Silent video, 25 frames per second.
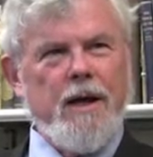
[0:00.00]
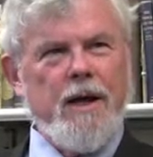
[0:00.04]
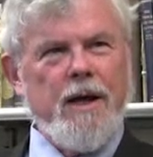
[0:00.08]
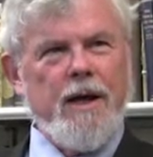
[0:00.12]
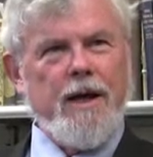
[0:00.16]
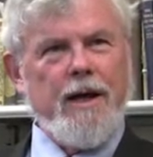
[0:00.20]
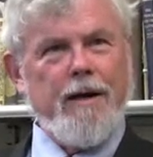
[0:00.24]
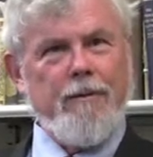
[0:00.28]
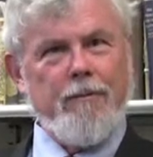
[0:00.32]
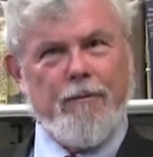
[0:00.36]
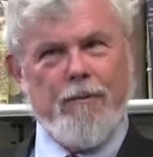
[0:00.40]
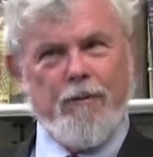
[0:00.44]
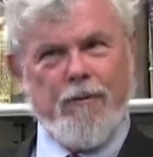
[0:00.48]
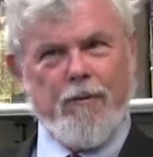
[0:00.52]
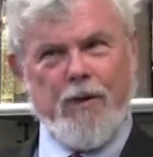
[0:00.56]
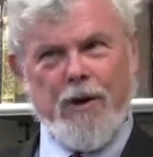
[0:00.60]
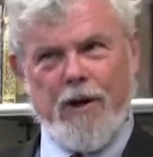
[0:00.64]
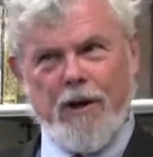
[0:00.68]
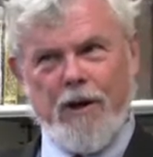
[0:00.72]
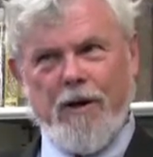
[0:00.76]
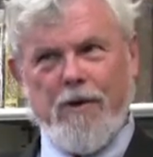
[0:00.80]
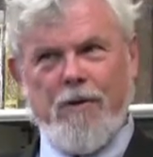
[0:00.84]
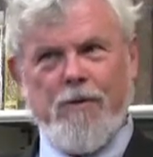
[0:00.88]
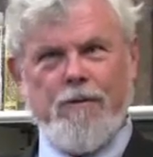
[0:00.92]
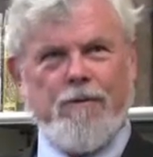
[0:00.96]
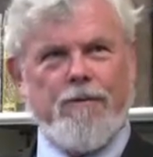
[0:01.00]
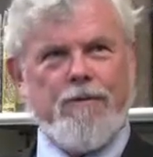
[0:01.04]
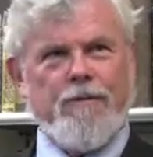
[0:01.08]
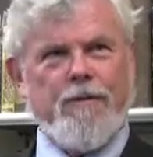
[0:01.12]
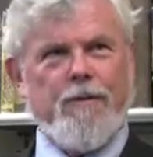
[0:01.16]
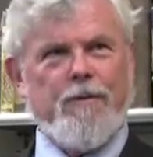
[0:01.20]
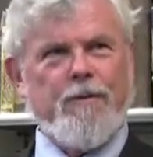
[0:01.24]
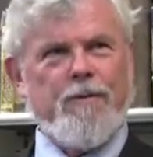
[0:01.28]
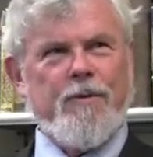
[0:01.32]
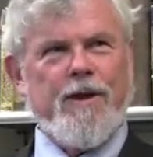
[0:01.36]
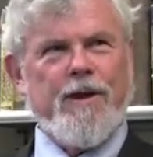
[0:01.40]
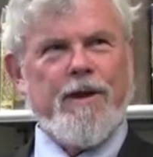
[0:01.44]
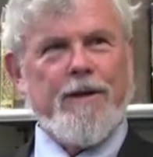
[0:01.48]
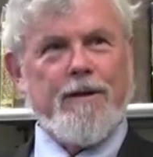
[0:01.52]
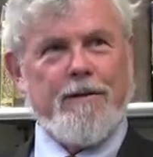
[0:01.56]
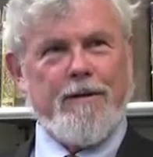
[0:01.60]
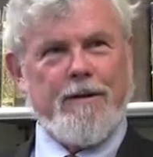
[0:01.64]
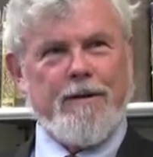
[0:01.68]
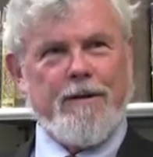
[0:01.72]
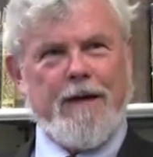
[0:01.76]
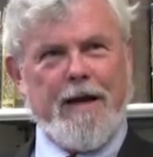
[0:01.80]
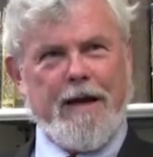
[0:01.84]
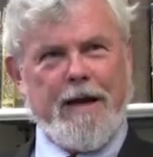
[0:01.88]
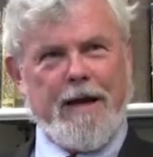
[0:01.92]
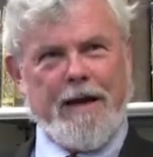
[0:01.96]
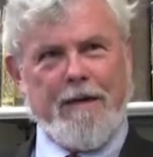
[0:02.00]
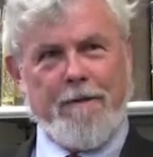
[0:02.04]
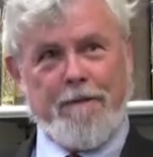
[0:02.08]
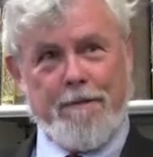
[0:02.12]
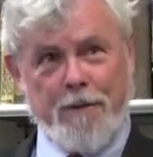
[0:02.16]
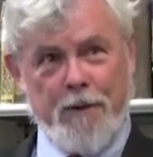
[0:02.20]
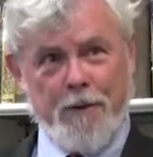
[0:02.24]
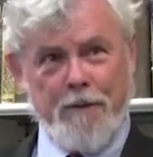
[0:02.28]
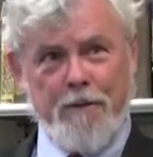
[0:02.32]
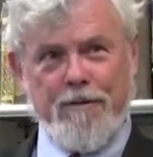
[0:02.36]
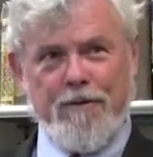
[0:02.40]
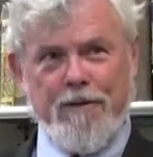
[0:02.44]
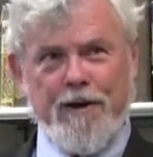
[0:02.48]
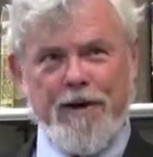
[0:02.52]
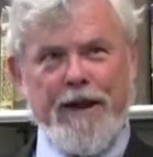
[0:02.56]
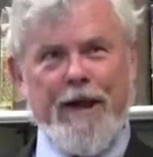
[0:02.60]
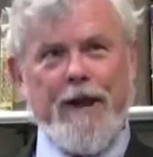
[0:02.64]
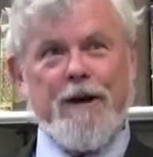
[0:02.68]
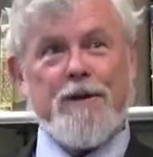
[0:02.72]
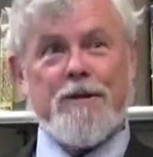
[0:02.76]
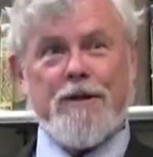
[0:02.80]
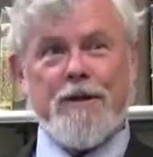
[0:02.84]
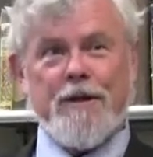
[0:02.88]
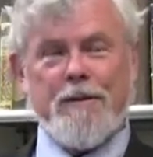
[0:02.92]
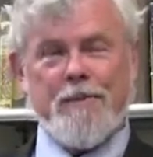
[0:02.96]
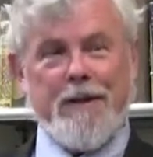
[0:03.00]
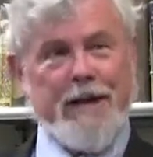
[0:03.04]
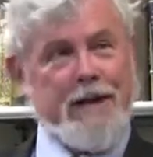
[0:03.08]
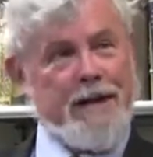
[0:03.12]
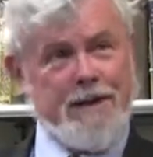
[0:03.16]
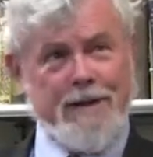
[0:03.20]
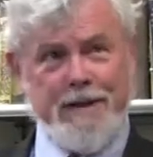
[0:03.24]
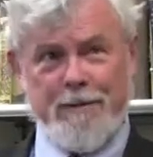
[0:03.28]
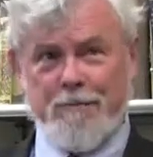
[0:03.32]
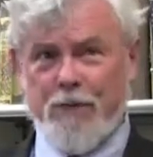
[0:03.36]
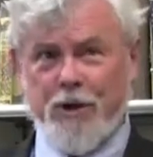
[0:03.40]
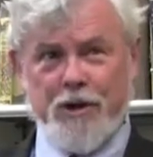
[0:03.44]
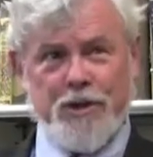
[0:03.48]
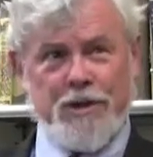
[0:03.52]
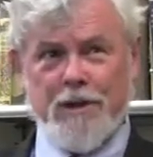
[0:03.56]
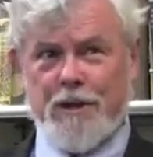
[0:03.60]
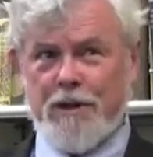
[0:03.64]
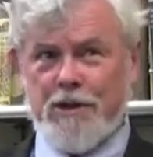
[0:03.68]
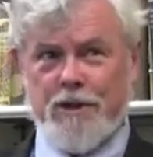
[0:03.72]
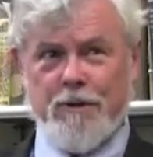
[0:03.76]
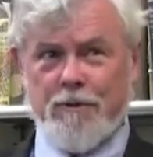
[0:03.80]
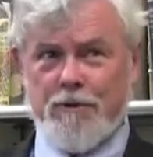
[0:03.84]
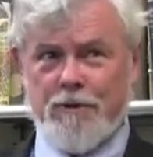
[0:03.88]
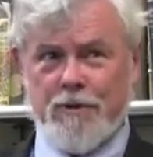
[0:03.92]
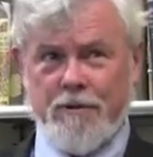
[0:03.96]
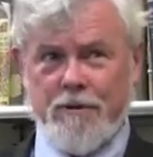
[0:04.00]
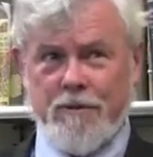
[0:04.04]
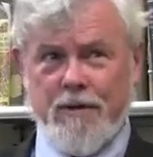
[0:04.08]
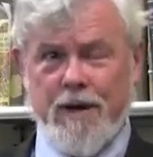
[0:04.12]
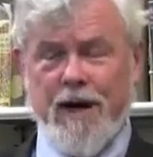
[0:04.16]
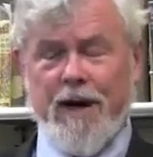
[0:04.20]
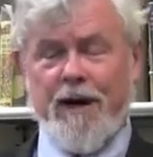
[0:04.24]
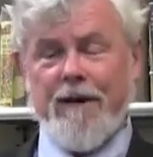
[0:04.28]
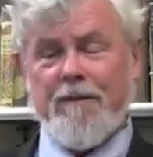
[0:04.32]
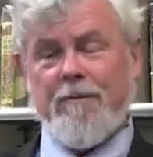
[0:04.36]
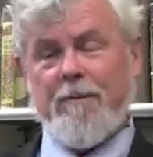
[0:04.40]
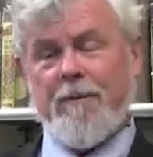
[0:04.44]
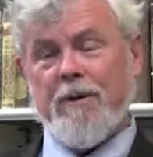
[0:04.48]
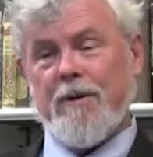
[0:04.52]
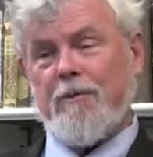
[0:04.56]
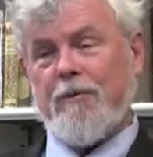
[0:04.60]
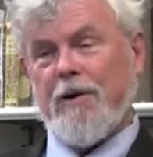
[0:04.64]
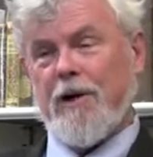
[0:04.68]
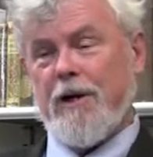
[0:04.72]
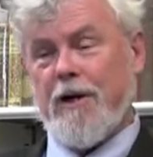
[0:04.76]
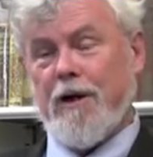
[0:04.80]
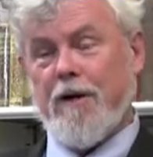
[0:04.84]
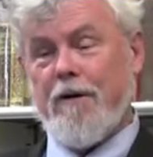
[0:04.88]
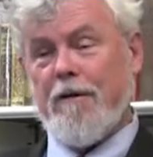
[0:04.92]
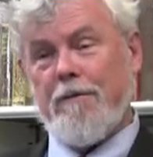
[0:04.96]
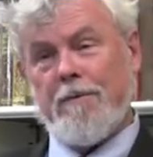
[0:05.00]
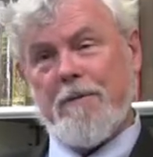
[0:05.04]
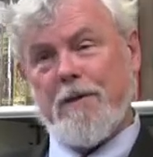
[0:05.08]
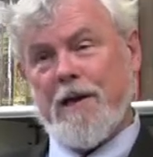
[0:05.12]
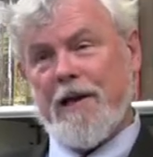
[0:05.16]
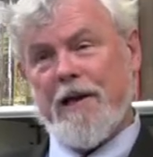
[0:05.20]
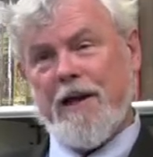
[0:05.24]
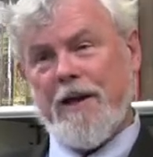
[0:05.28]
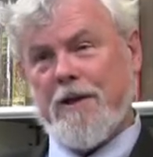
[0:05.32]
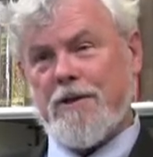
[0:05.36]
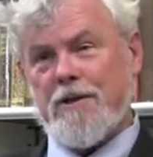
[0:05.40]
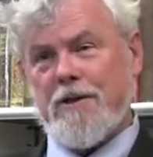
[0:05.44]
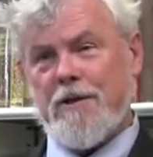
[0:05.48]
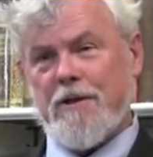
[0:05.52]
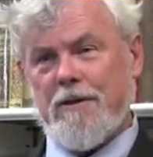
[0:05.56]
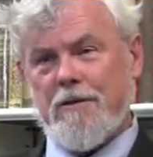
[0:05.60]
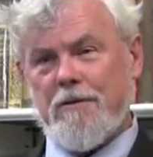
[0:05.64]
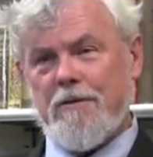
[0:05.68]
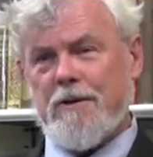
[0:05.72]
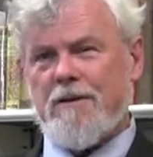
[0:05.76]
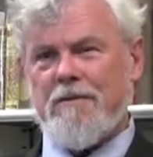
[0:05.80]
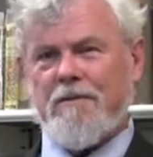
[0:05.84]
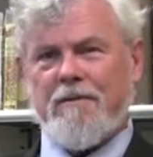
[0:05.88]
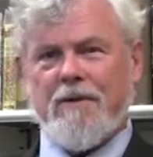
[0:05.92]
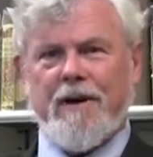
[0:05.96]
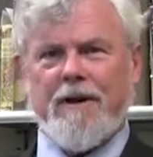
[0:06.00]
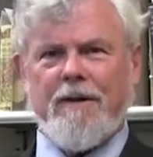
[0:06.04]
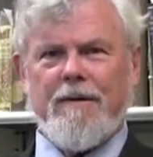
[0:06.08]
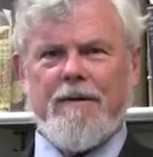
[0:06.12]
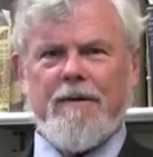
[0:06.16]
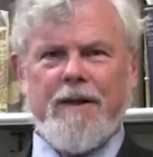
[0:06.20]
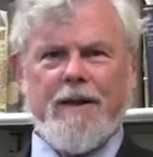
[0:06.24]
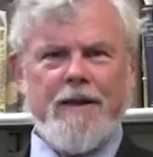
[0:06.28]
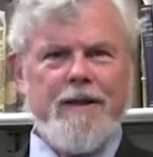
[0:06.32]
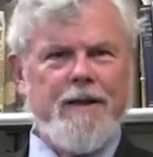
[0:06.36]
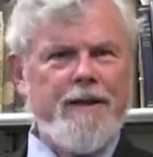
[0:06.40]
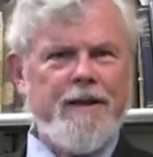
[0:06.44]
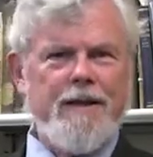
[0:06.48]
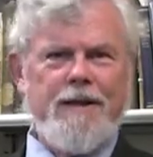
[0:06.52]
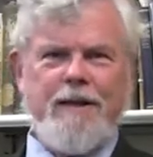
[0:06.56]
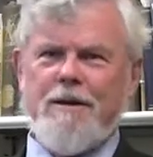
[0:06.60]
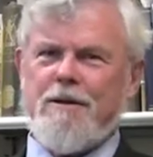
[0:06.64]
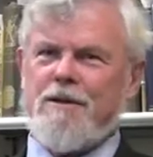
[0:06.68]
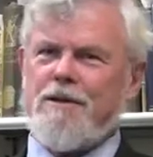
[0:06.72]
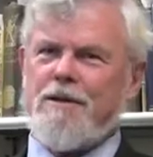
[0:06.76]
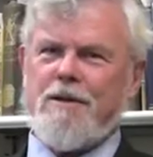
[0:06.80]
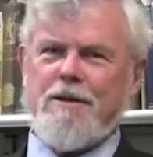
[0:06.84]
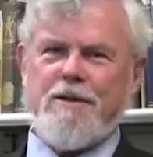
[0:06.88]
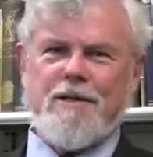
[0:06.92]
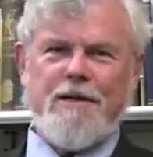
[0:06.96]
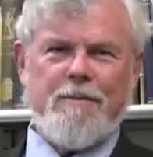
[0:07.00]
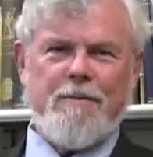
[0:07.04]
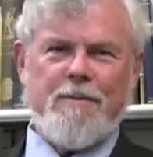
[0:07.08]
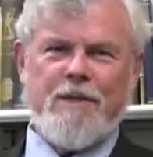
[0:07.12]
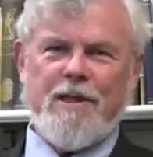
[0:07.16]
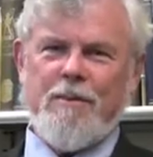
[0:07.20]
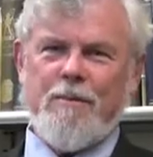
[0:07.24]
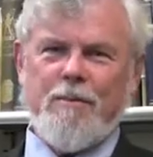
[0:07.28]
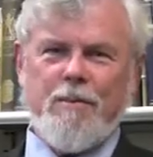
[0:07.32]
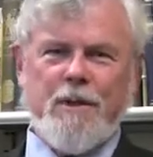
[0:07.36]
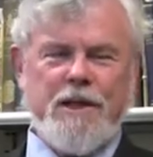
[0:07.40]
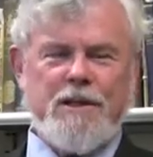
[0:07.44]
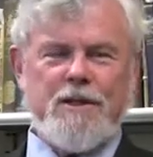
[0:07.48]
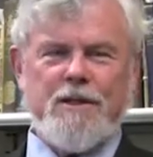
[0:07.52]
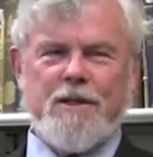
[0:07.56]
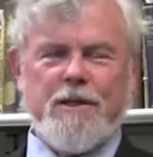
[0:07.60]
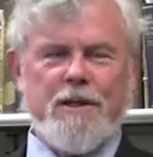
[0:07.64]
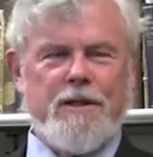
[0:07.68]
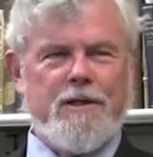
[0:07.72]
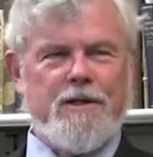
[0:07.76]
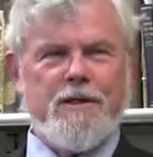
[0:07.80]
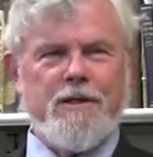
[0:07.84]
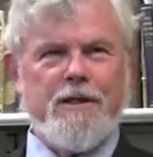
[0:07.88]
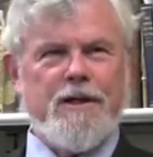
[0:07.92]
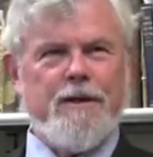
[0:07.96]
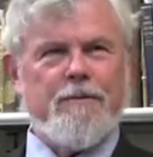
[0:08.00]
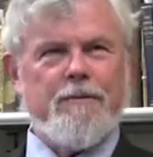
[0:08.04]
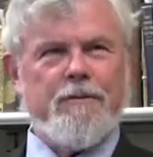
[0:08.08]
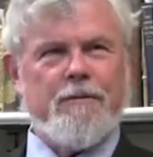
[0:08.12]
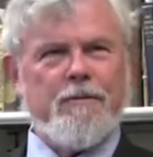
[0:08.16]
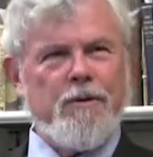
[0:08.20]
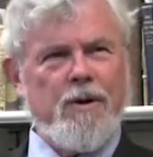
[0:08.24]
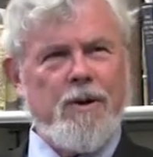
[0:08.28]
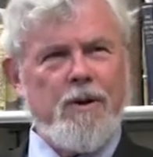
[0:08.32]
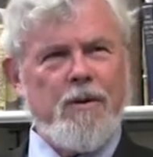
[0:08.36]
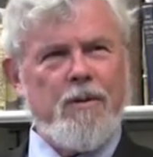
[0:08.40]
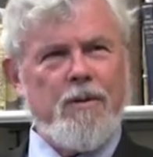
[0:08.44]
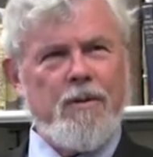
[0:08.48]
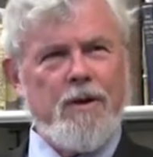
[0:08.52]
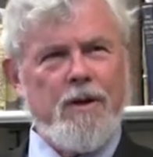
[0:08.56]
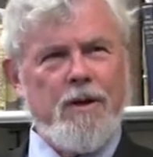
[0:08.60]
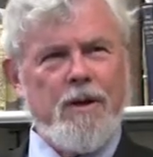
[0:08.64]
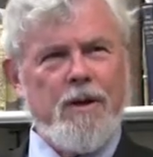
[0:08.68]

And we know from the, a few of the letters, and they, the, most of these don't survive, but we know from the letters that do survive, these are some of the best things he ever wrote.